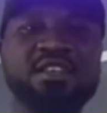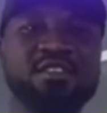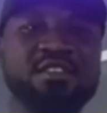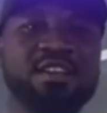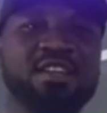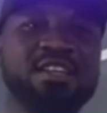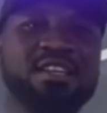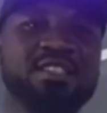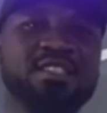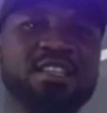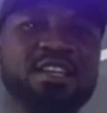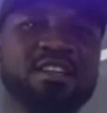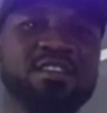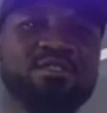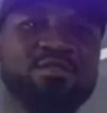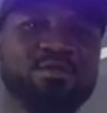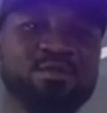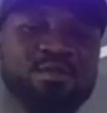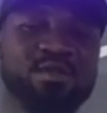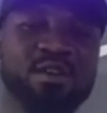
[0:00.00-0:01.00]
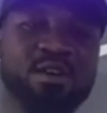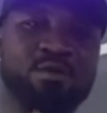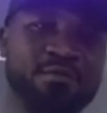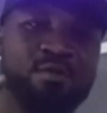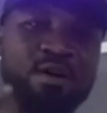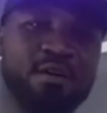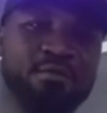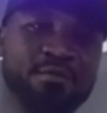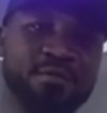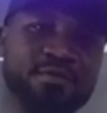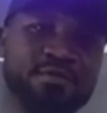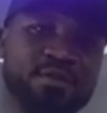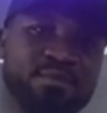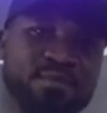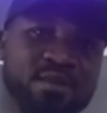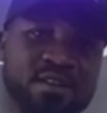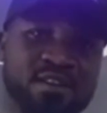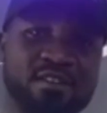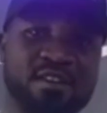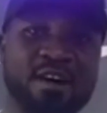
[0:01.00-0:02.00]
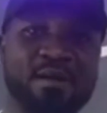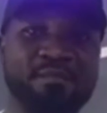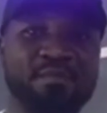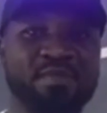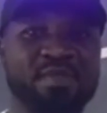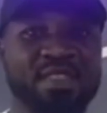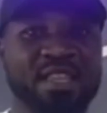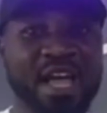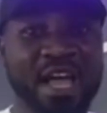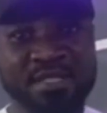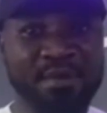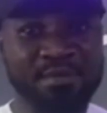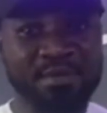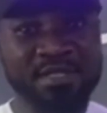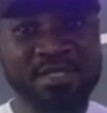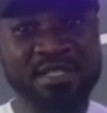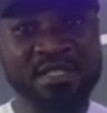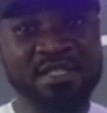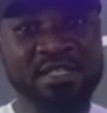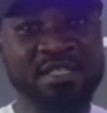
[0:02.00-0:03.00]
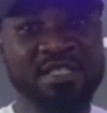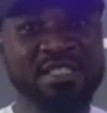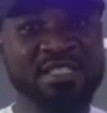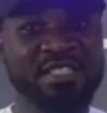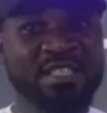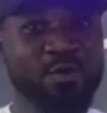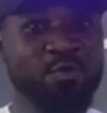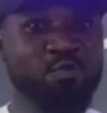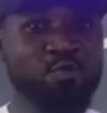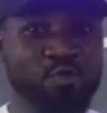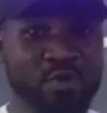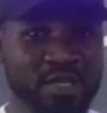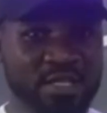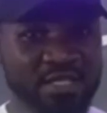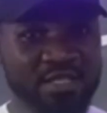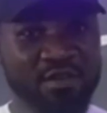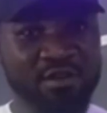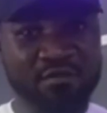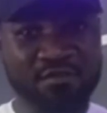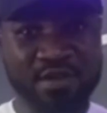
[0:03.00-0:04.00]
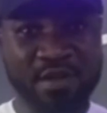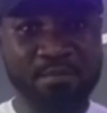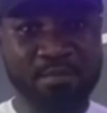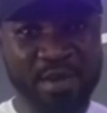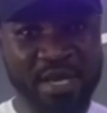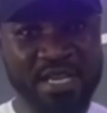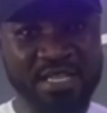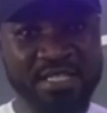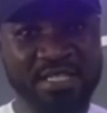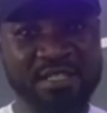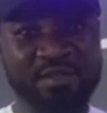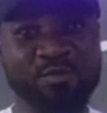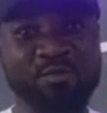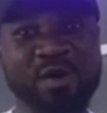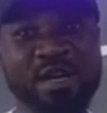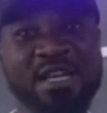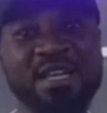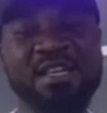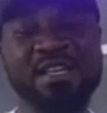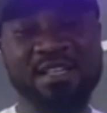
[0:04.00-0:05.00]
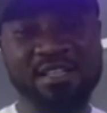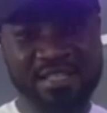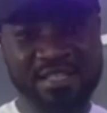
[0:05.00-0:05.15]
You understand? So 150 milligram times the weight of the person. When